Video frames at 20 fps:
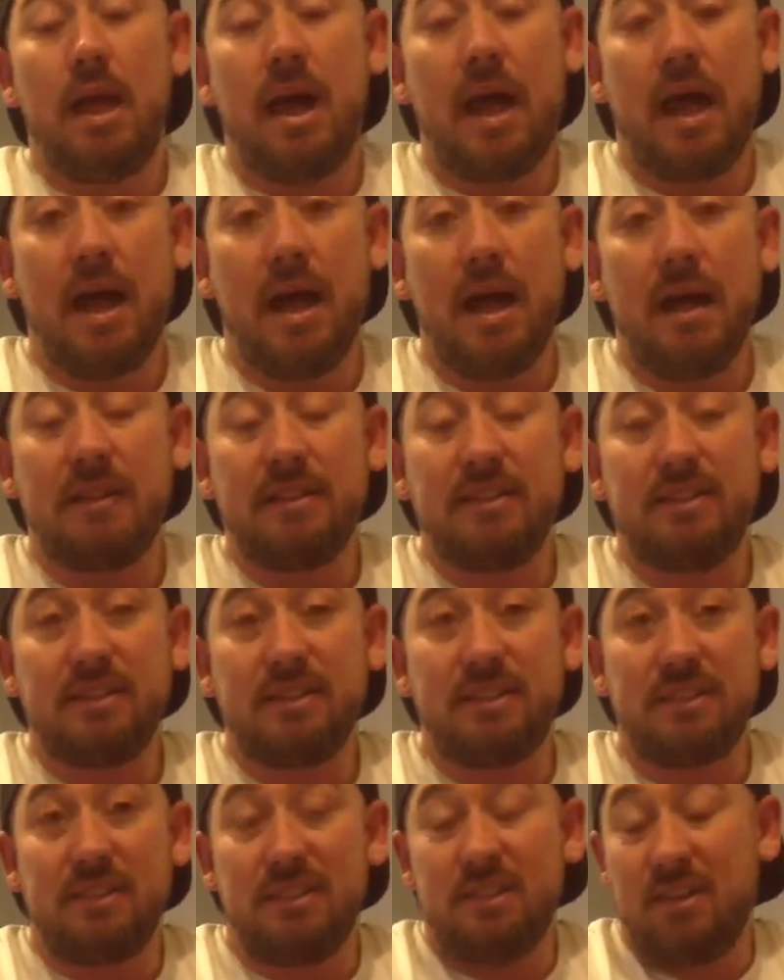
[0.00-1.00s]
And
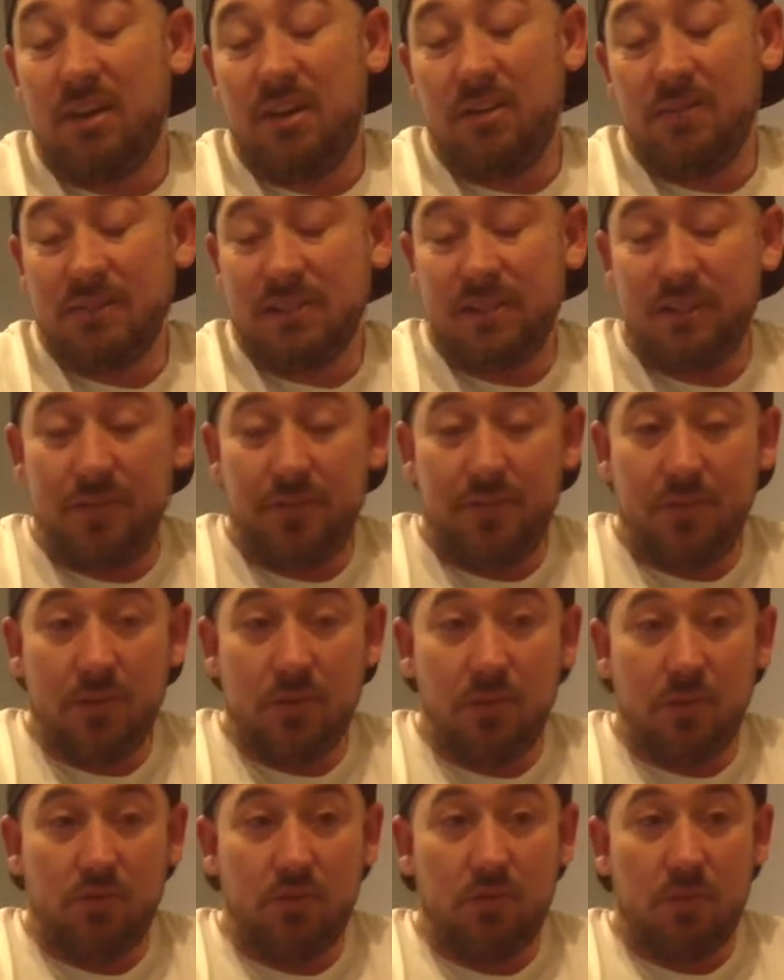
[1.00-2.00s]
obviously
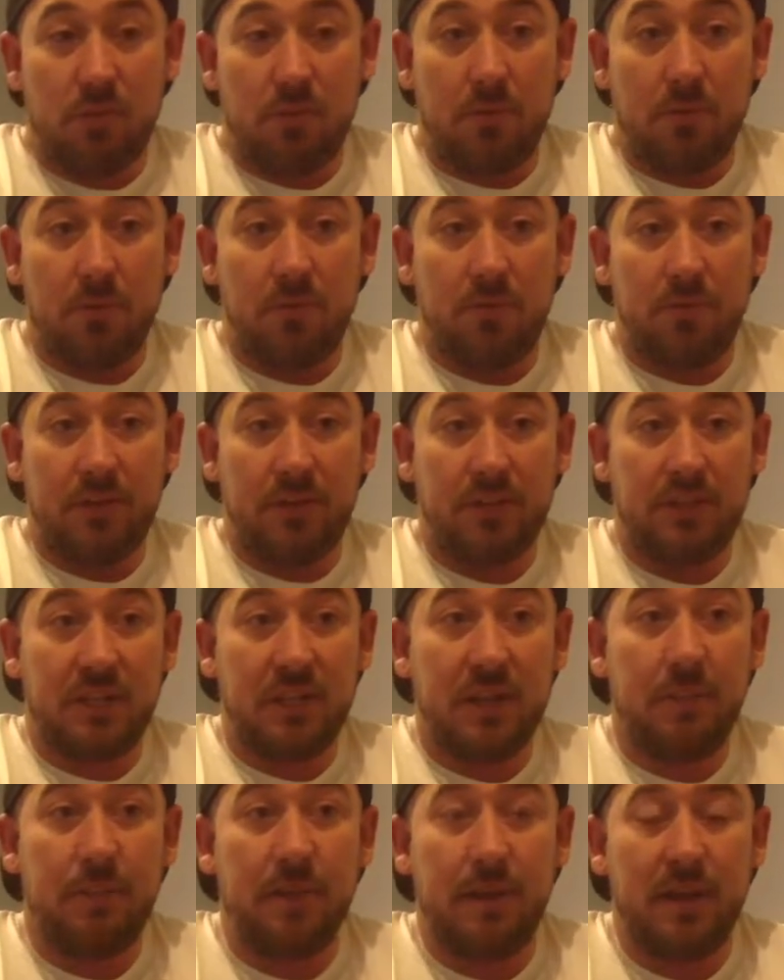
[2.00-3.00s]
for tropical fish
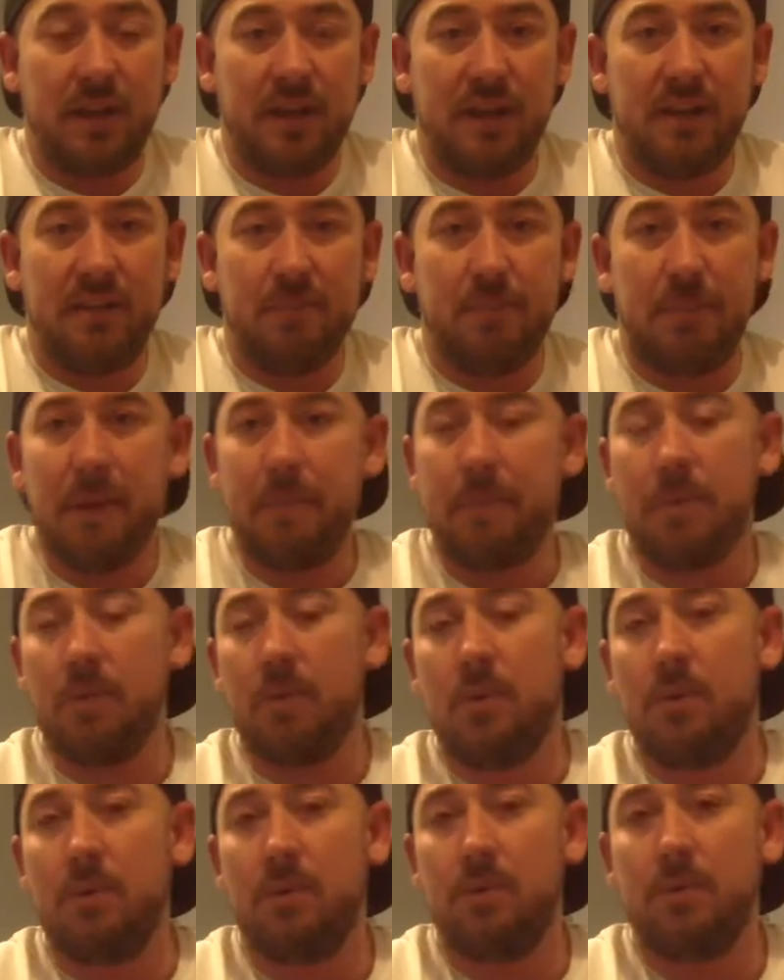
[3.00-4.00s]
keeping,
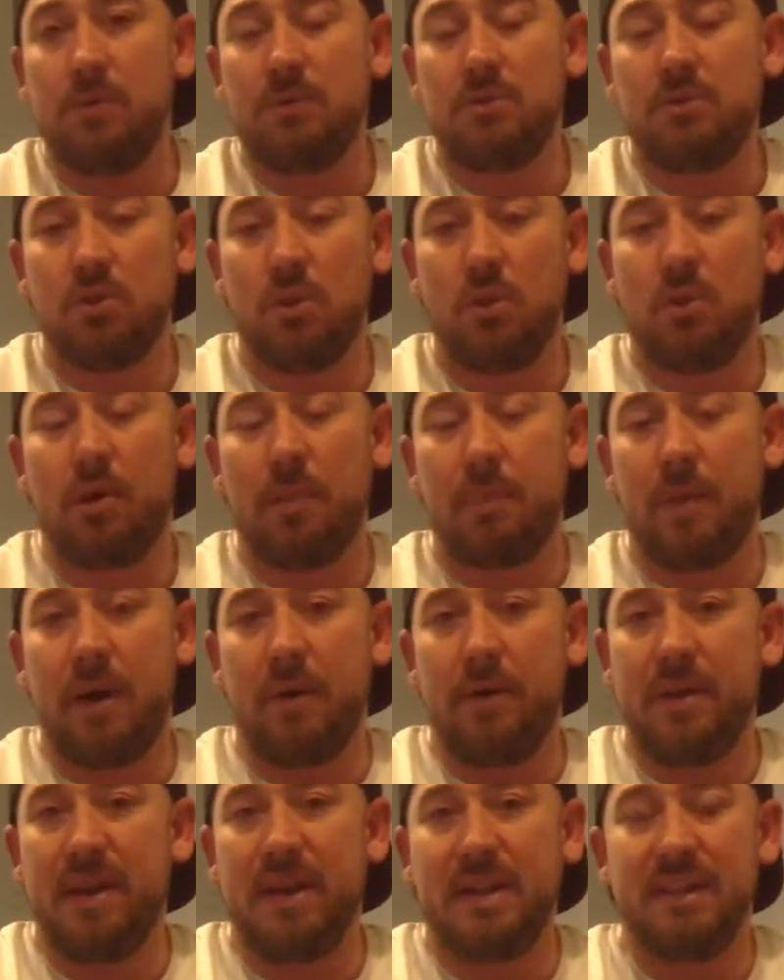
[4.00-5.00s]
people talk
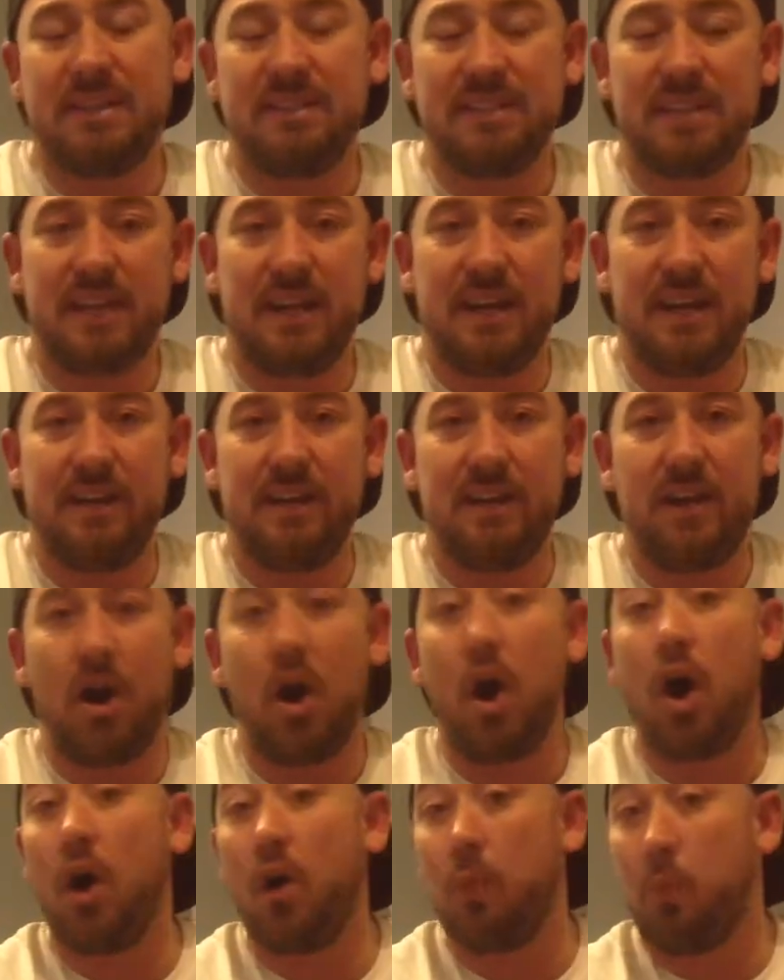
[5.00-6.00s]
about it and say they're
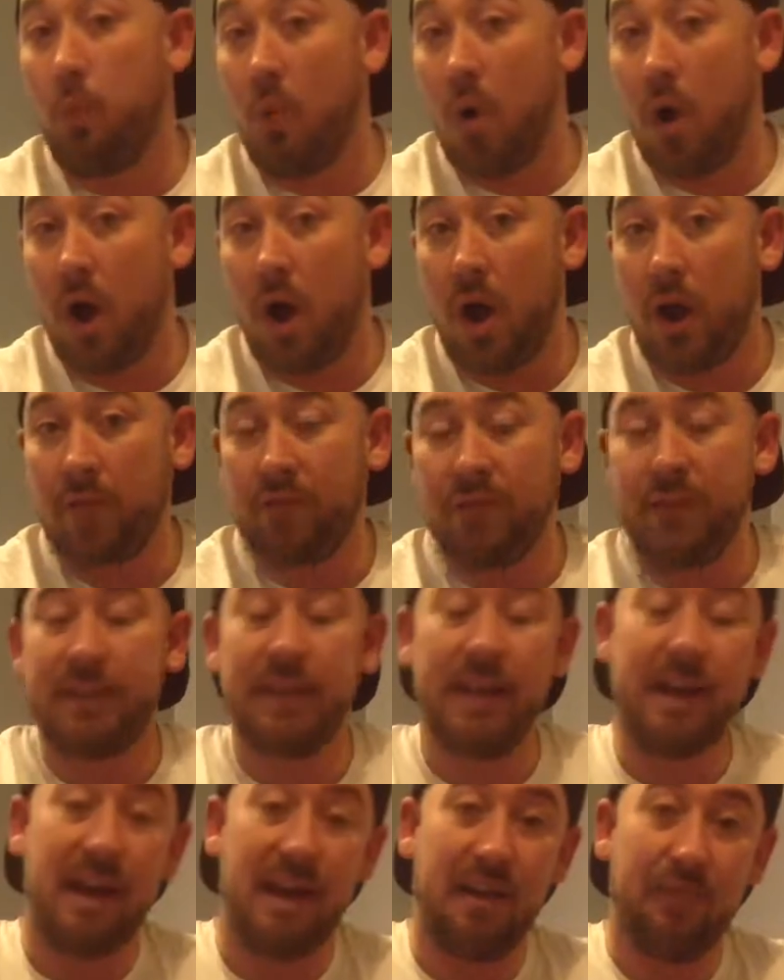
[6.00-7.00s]
hard work, they
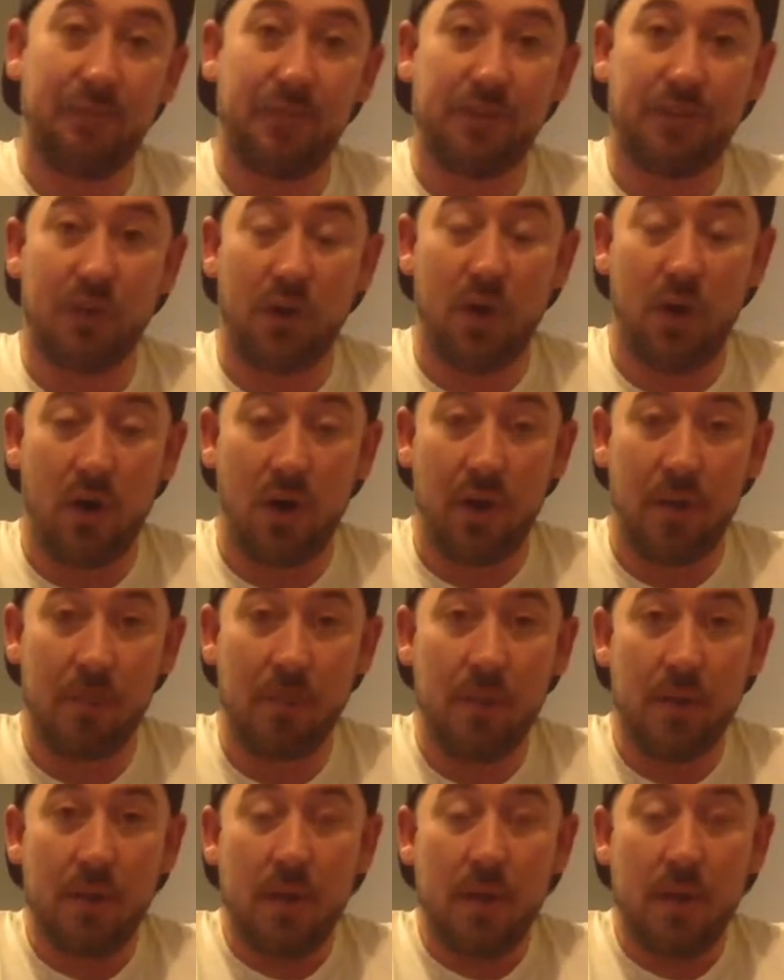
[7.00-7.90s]
don't have the time.